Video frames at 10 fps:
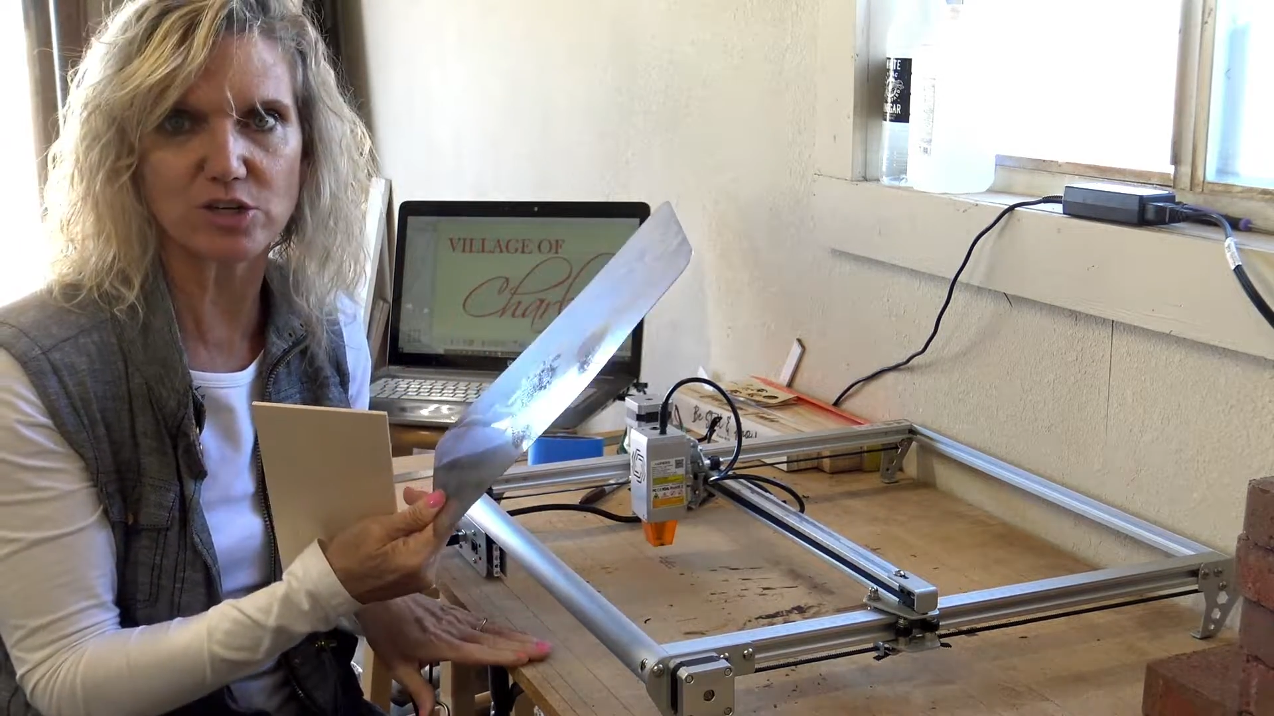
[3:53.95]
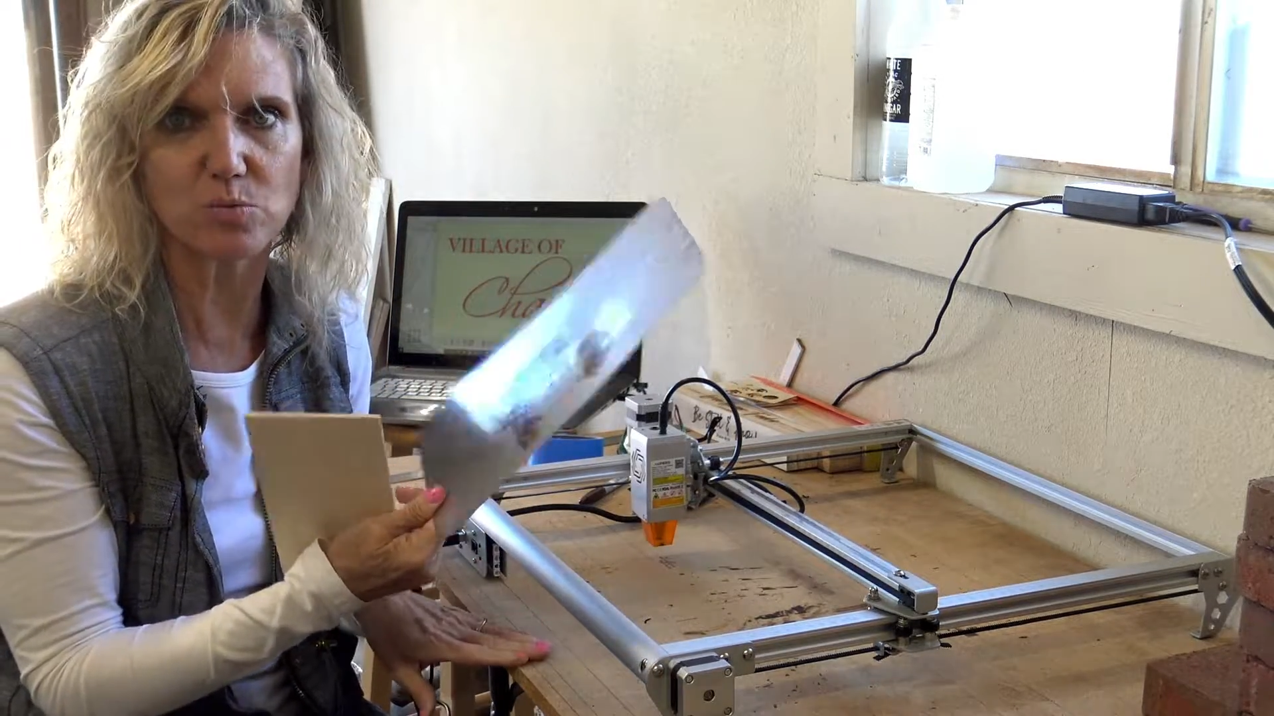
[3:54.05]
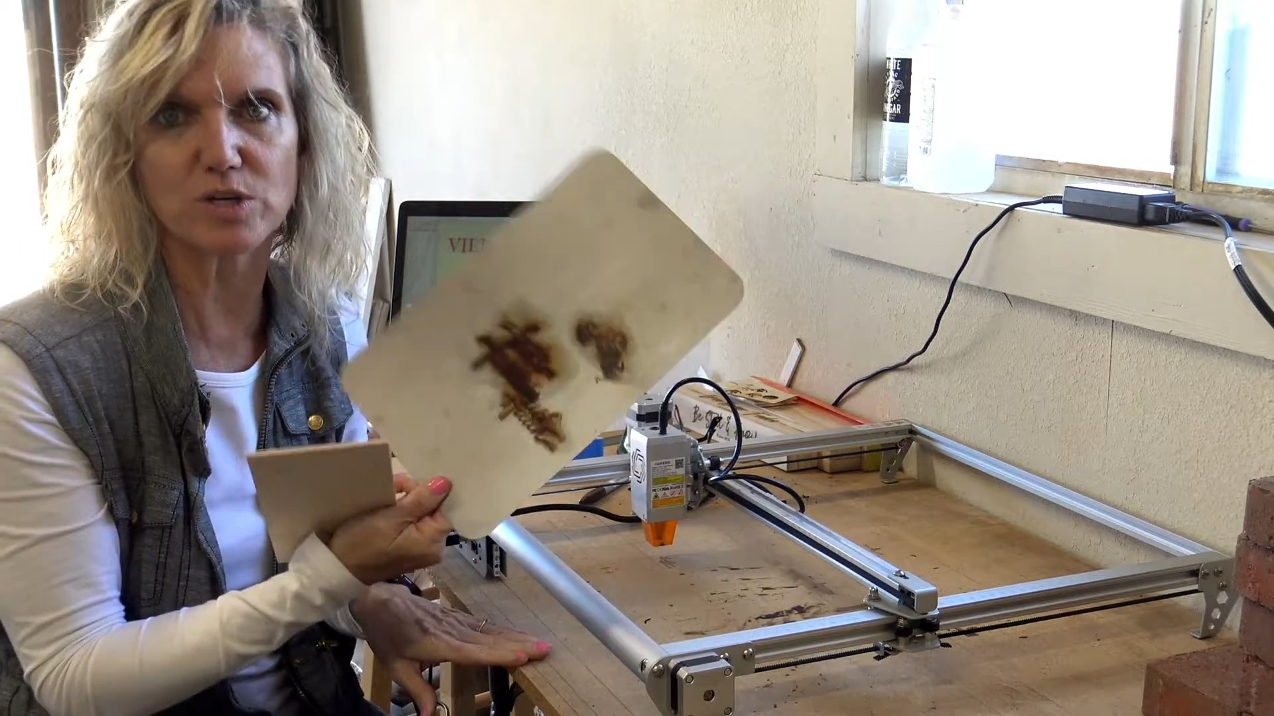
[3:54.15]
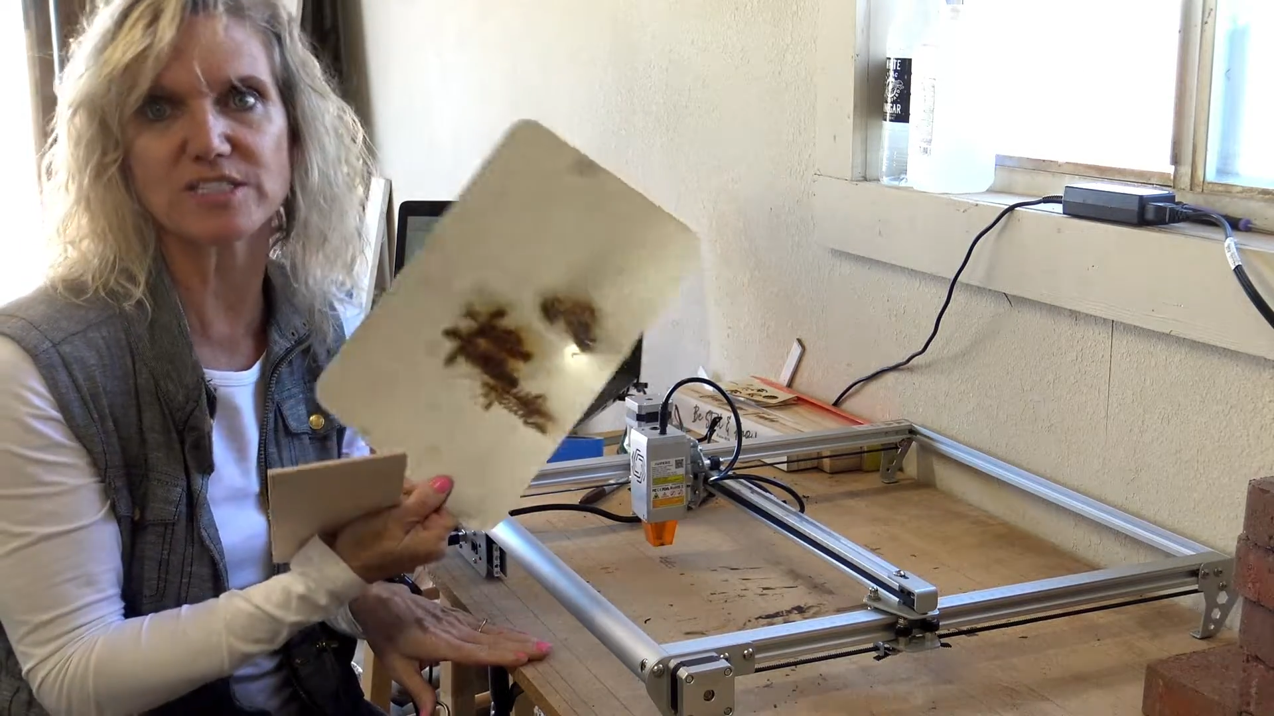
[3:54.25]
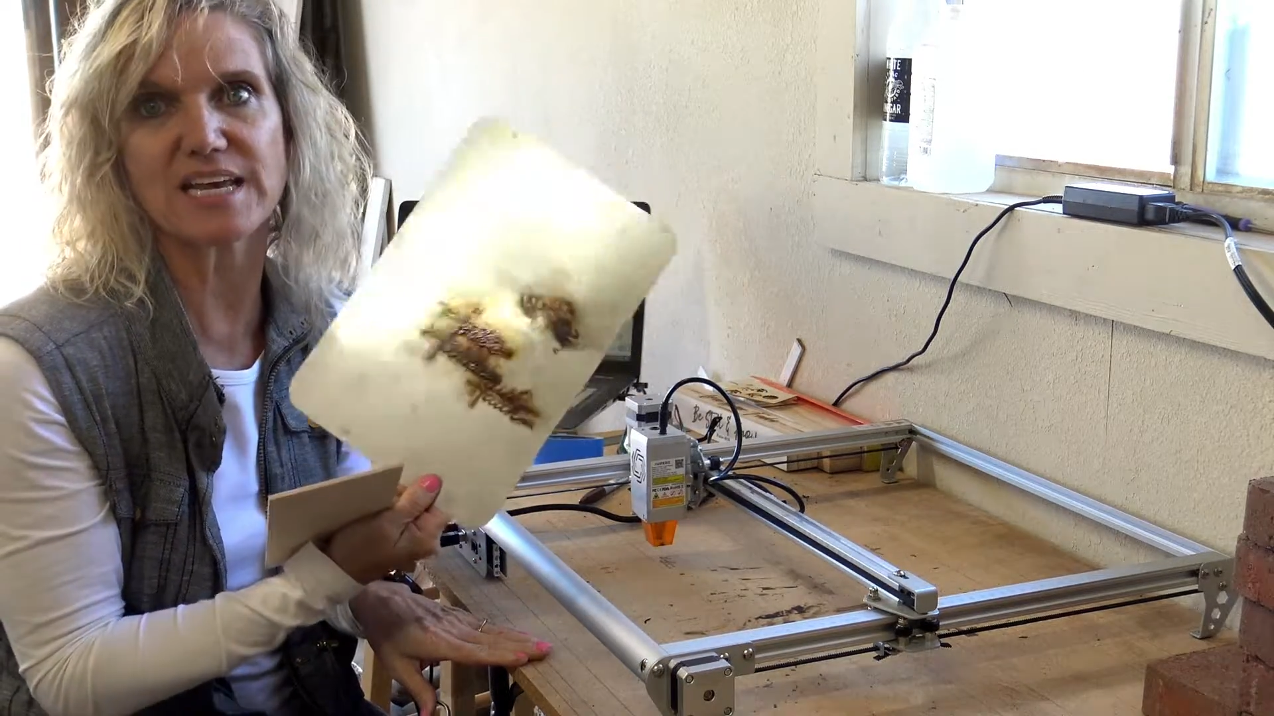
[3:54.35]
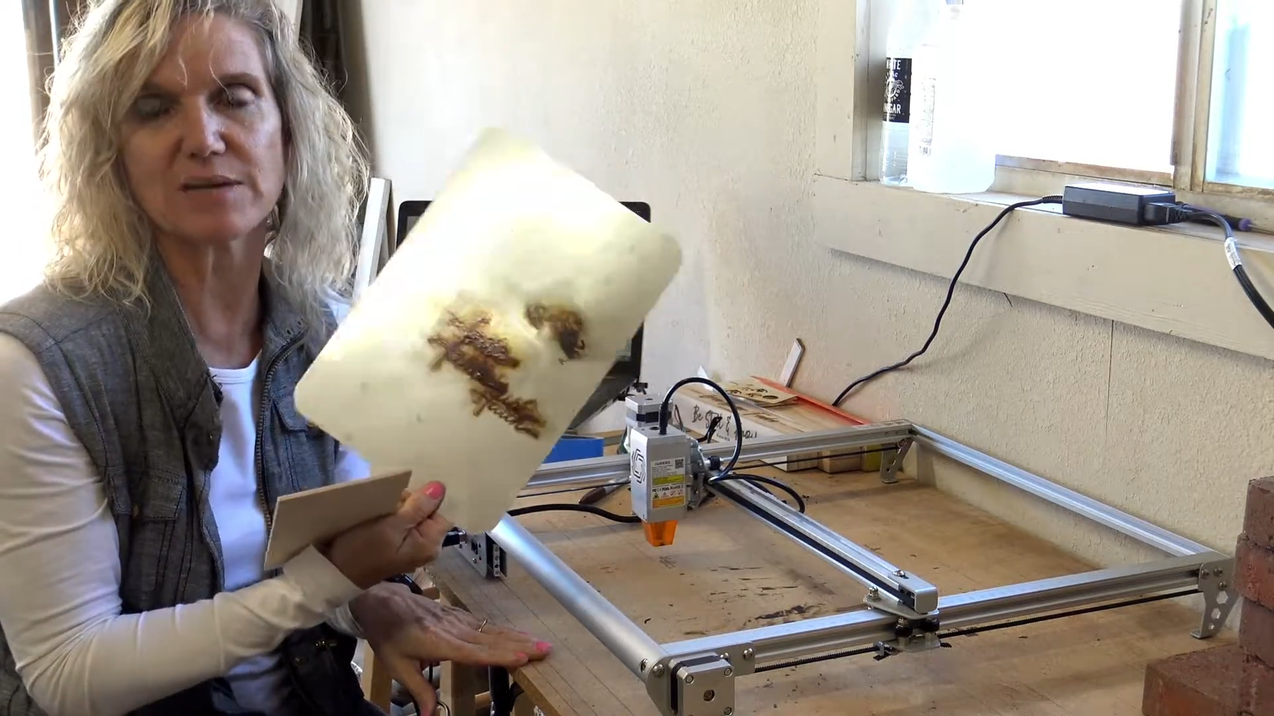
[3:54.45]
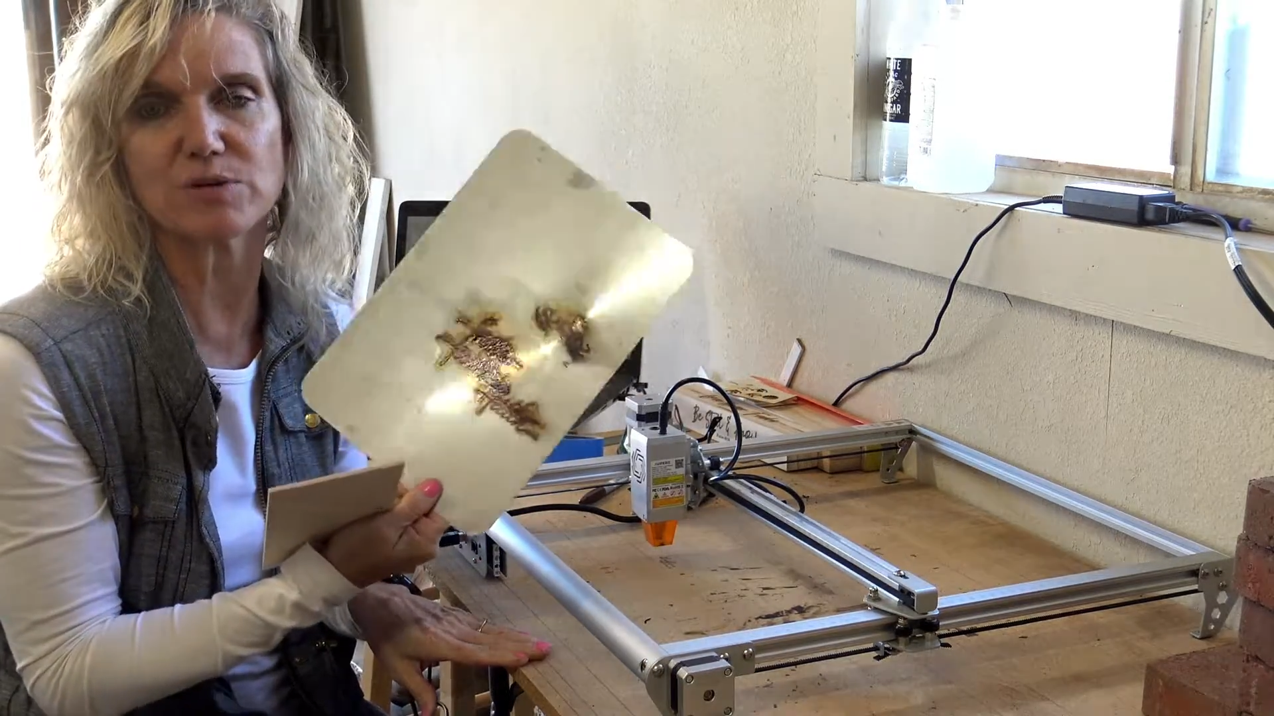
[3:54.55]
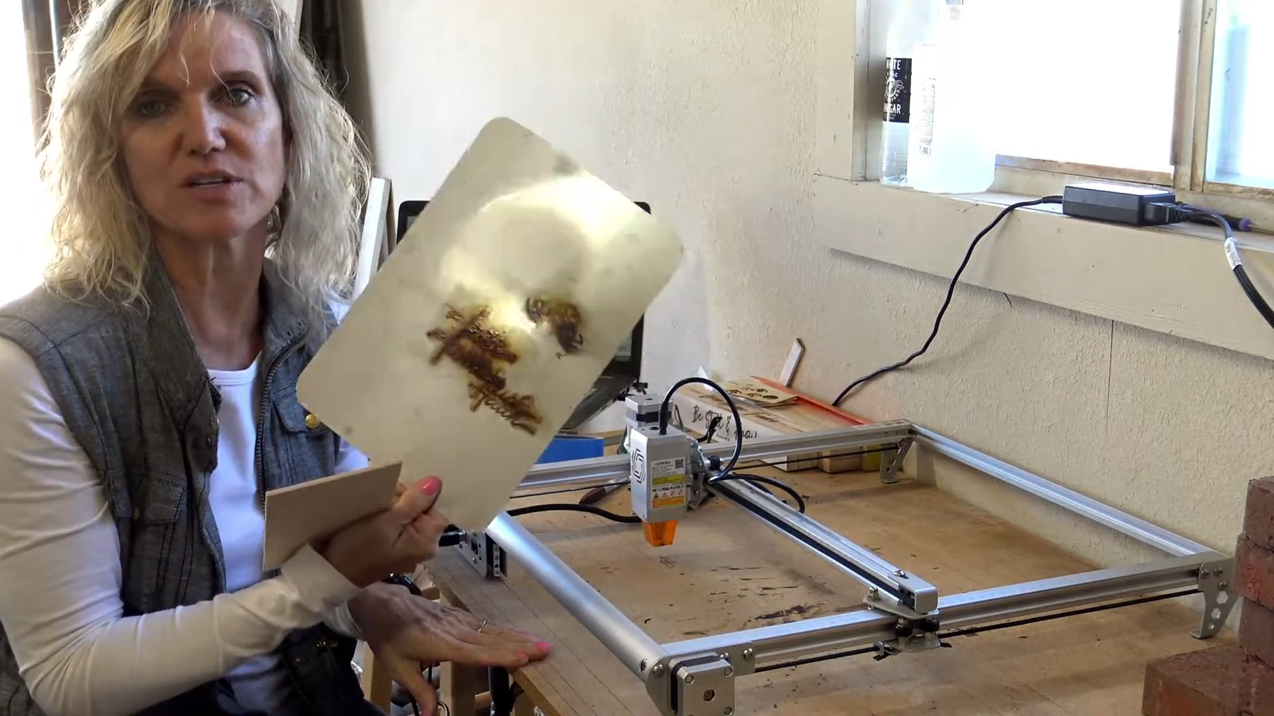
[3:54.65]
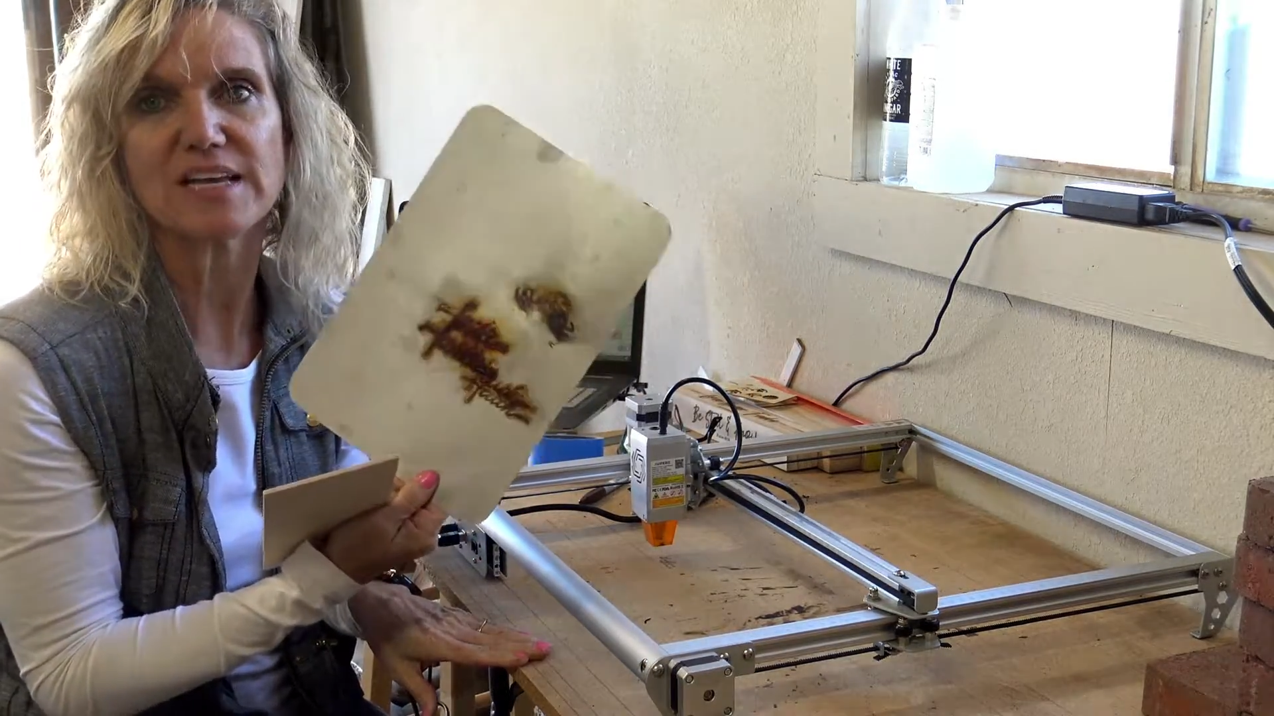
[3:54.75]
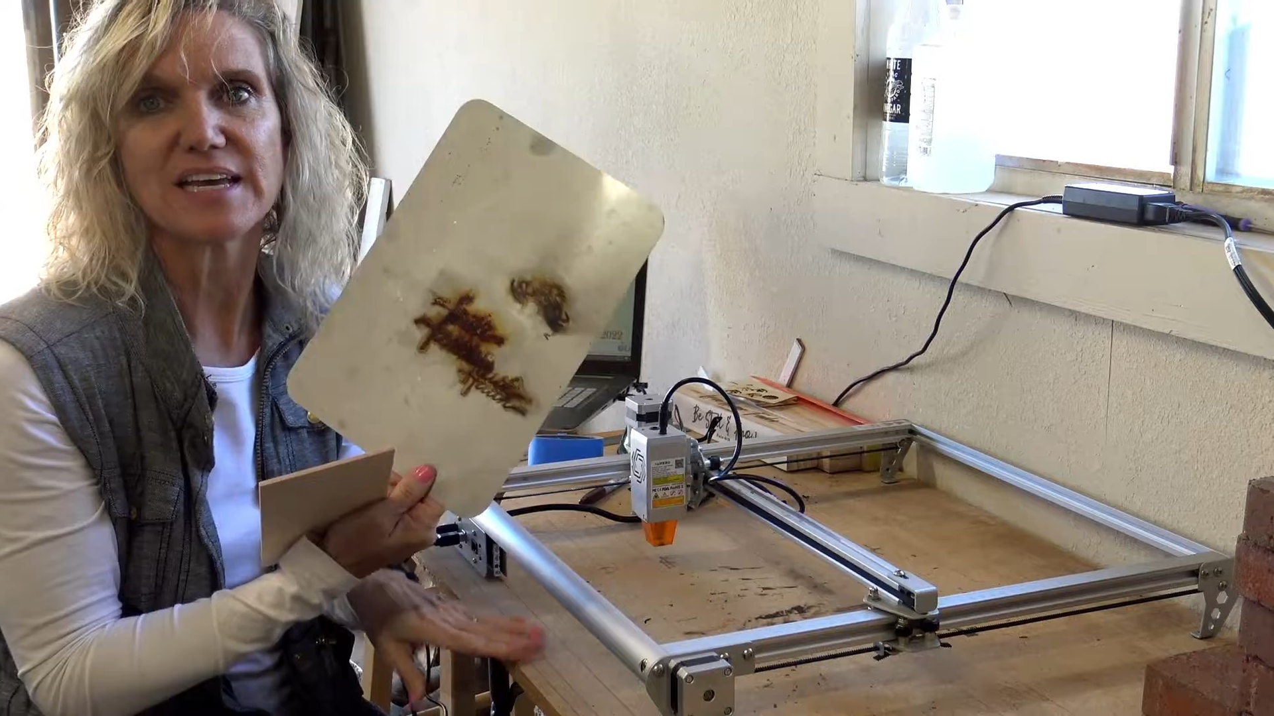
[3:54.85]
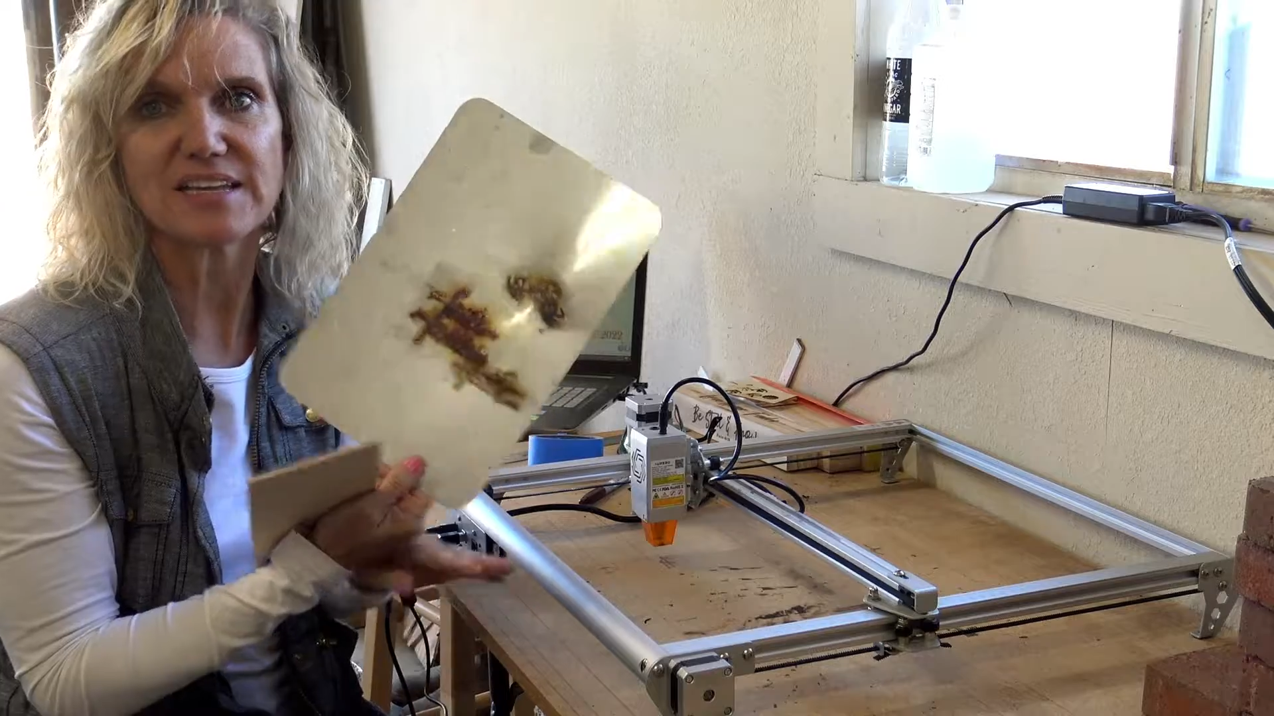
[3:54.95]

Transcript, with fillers: your work table